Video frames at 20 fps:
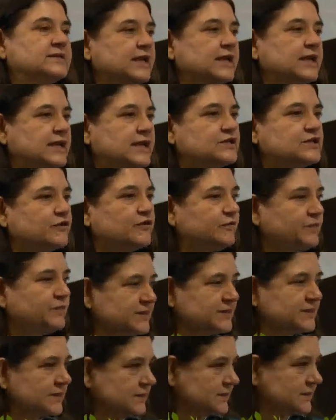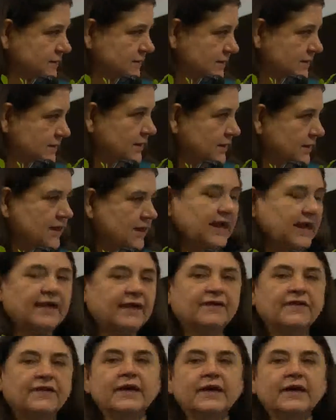ease of business.
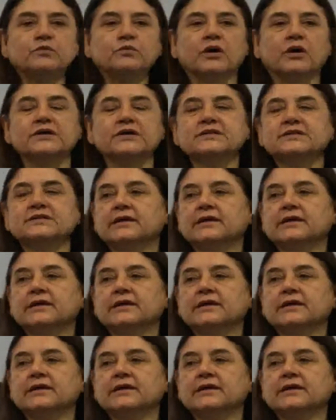And that was,